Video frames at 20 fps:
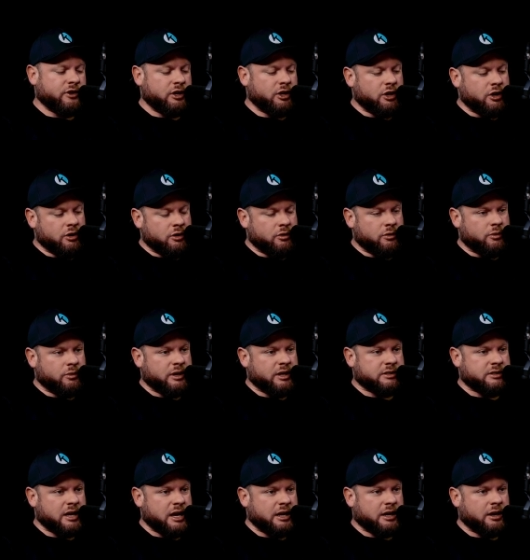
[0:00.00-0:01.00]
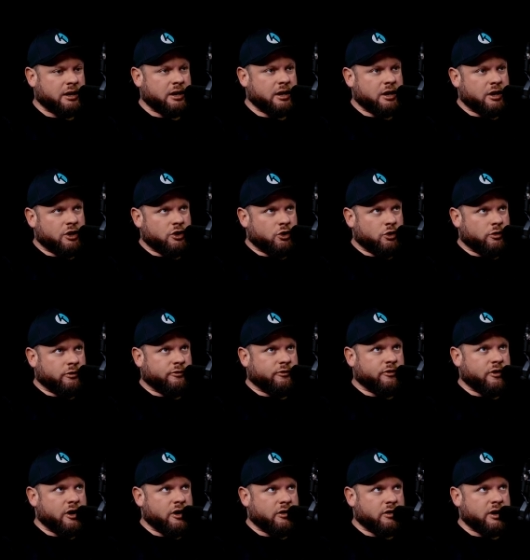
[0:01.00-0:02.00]
you, it's like you're
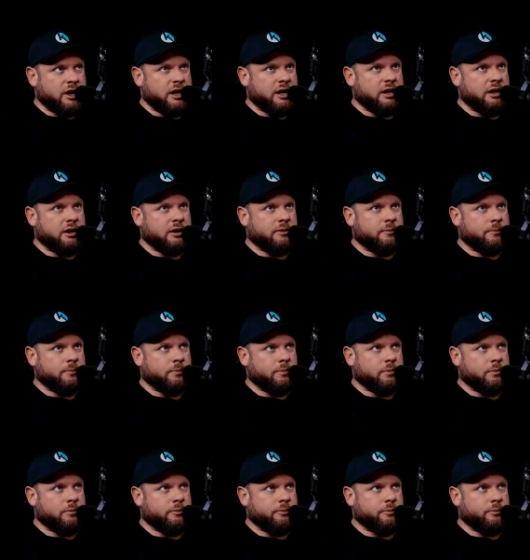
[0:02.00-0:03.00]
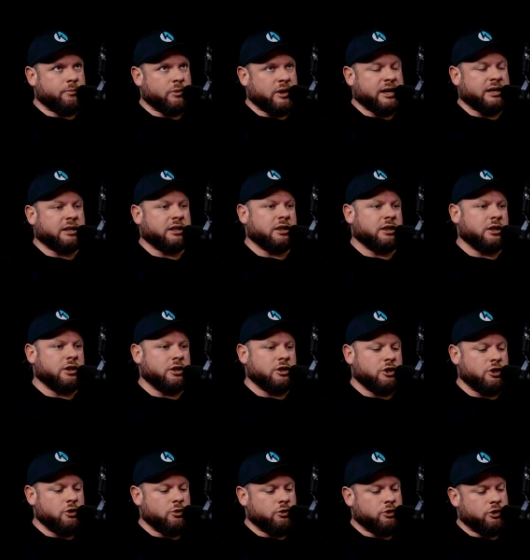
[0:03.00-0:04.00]
very like
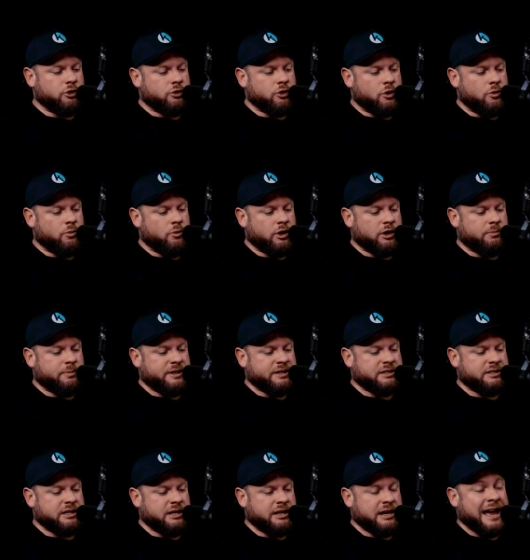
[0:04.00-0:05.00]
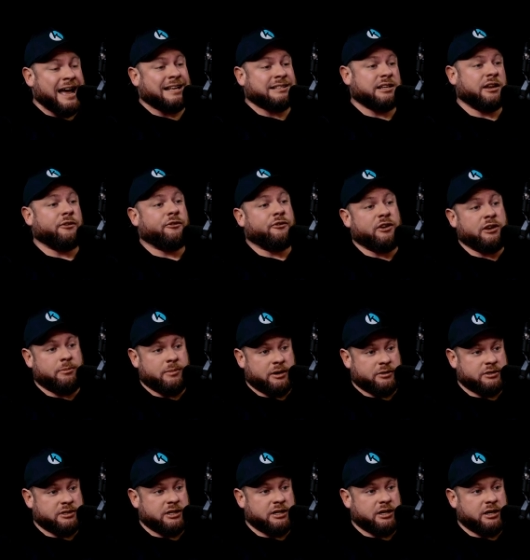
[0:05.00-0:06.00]
you you don't want to be seen as a female
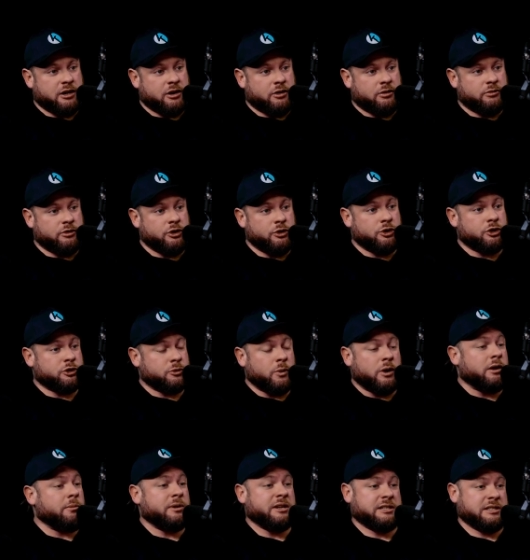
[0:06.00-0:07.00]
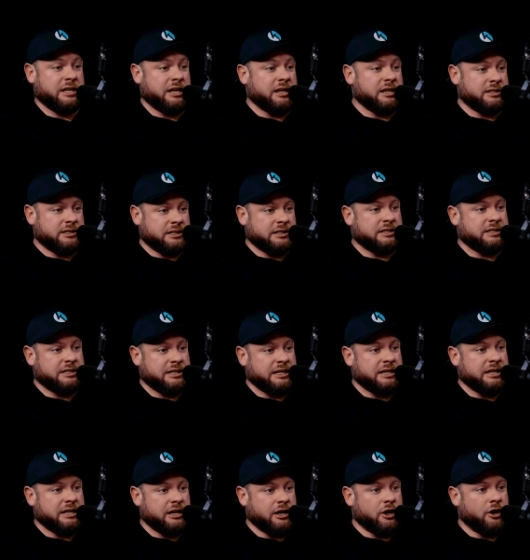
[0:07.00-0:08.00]
CEO. You just want to be seen as a
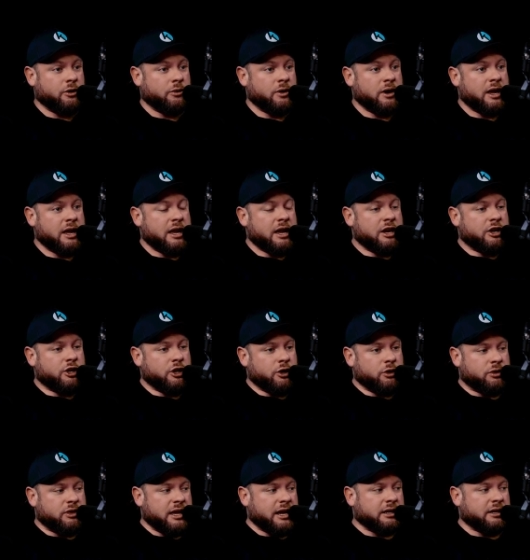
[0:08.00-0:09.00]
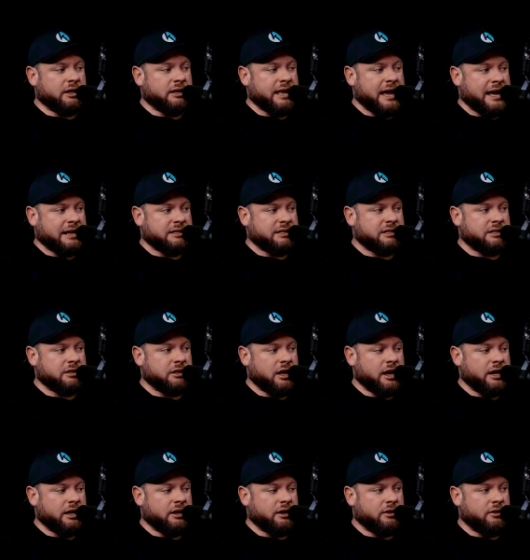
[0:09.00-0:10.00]
CEO. Do you think that that's
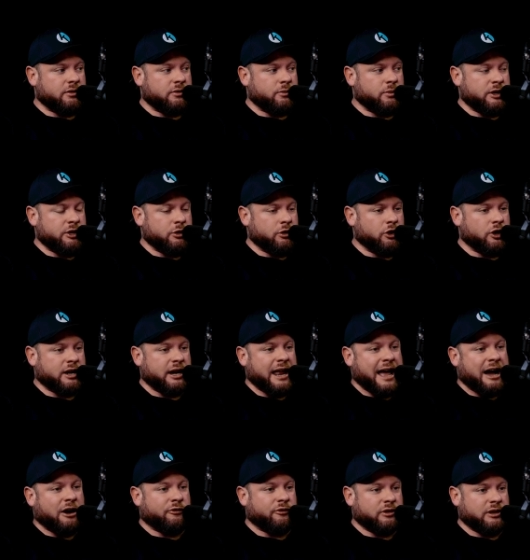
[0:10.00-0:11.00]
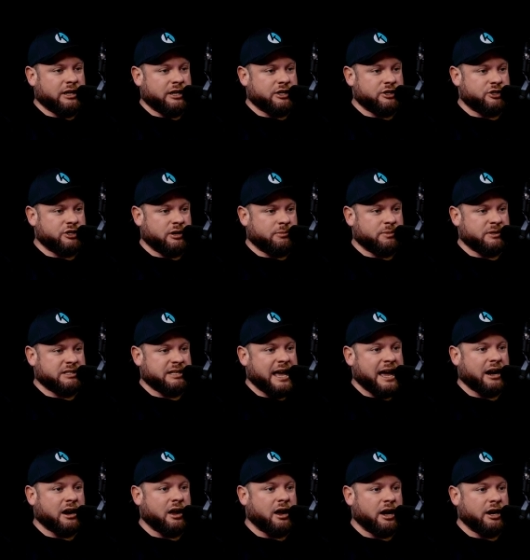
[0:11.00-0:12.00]
like when you look at alpha leadership is
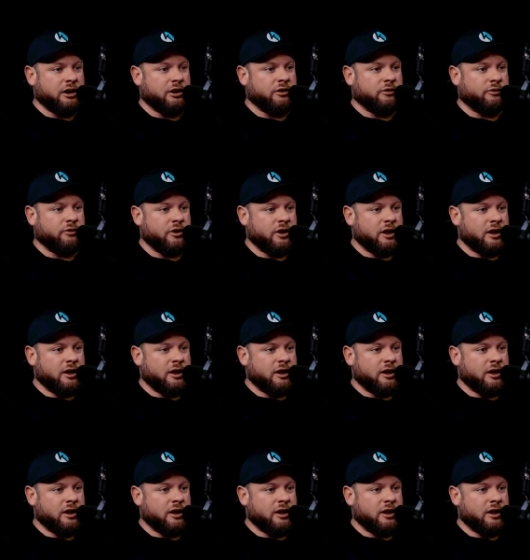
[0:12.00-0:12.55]
that kind of